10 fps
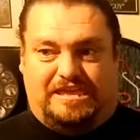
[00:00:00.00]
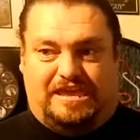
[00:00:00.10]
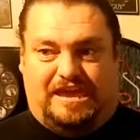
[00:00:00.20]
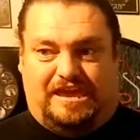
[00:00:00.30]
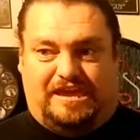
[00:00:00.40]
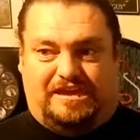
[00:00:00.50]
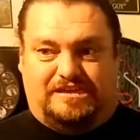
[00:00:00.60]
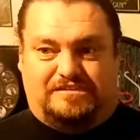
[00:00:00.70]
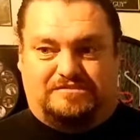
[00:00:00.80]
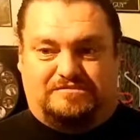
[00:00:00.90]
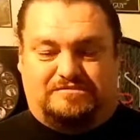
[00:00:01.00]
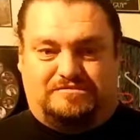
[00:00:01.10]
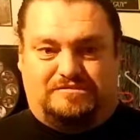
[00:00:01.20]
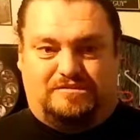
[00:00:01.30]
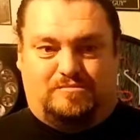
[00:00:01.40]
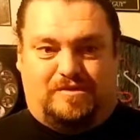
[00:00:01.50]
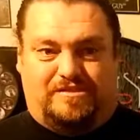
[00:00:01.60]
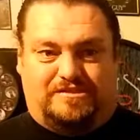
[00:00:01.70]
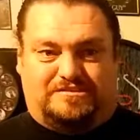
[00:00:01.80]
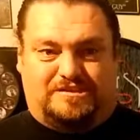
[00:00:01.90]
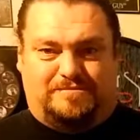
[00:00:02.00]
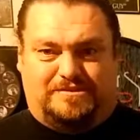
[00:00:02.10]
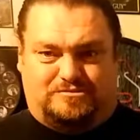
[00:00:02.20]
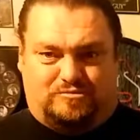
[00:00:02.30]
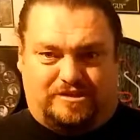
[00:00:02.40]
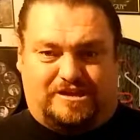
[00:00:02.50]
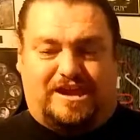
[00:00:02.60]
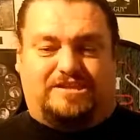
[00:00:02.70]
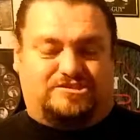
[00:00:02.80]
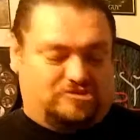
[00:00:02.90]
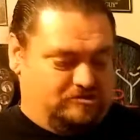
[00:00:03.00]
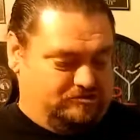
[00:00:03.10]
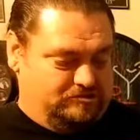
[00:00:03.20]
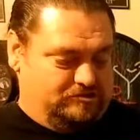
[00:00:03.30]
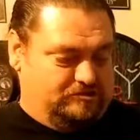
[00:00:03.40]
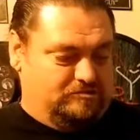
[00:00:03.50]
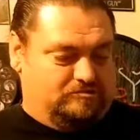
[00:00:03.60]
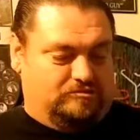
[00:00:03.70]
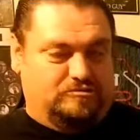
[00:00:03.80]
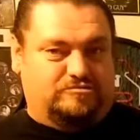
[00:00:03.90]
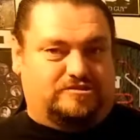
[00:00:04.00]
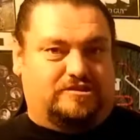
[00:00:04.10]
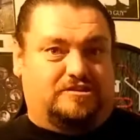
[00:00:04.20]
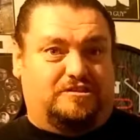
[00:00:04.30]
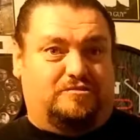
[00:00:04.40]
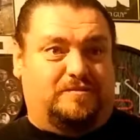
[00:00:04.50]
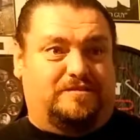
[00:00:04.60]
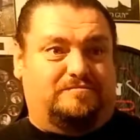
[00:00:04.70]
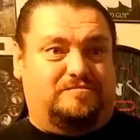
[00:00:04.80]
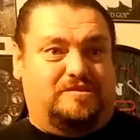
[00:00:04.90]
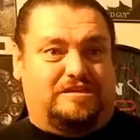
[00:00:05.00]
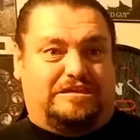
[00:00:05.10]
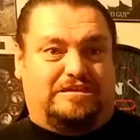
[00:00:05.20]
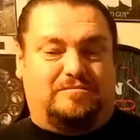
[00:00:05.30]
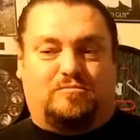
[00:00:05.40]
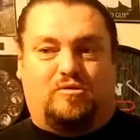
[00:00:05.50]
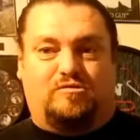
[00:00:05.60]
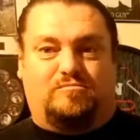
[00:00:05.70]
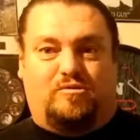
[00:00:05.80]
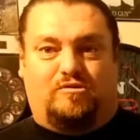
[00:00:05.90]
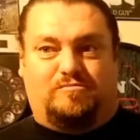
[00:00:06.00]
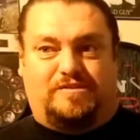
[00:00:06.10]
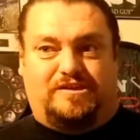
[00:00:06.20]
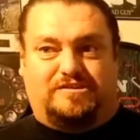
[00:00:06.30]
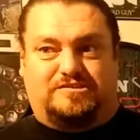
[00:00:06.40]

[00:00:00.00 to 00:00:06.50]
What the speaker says: And by this time he's really kind of starting to lose it a little bit more and more, because